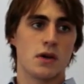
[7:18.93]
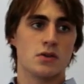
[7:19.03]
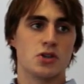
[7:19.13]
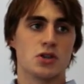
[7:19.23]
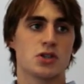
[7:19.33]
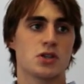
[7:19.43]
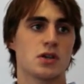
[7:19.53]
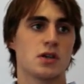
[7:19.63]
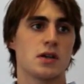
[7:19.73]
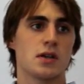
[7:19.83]
It just,
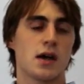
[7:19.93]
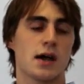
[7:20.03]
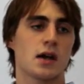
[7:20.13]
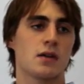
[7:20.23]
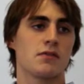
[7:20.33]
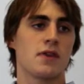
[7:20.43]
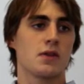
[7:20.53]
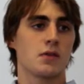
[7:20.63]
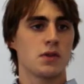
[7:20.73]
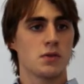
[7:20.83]
I kind of
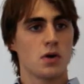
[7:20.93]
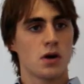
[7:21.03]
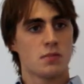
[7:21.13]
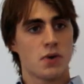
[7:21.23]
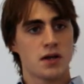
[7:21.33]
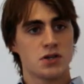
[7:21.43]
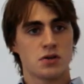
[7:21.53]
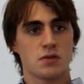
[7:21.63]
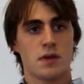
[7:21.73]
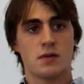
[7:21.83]
felt that with the WordPress you
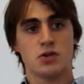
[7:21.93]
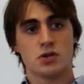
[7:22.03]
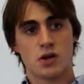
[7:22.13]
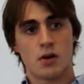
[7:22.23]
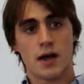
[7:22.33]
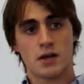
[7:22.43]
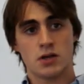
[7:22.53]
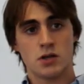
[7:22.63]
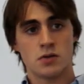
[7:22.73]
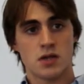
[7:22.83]
could maybe just go ahead and
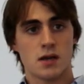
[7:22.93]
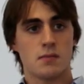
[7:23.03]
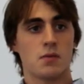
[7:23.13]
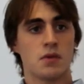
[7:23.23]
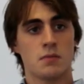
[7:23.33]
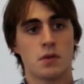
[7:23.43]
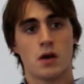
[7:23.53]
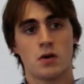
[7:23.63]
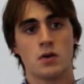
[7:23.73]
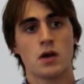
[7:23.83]
use it, but with the
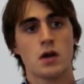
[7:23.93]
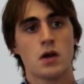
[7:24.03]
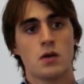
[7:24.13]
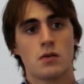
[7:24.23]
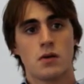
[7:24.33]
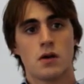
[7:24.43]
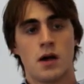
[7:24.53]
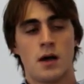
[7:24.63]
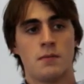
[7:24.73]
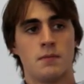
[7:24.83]
Plone,
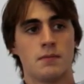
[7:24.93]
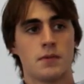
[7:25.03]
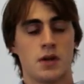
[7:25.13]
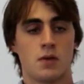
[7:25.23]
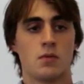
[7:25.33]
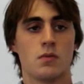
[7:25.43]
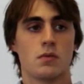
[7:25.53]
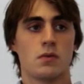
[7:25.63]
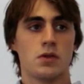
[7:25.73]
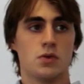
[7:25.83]
you know,
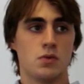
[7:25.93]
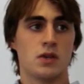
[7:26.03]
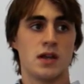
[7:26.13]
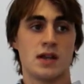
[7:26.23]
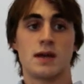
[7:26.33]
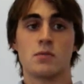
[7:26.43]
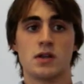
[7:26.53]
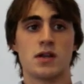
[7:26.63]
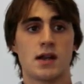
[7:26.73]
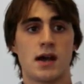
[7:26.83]
you would need, and we
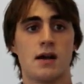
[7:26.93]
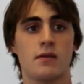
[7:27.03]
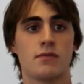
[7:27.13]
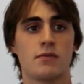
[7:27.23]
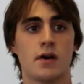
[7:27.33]
did have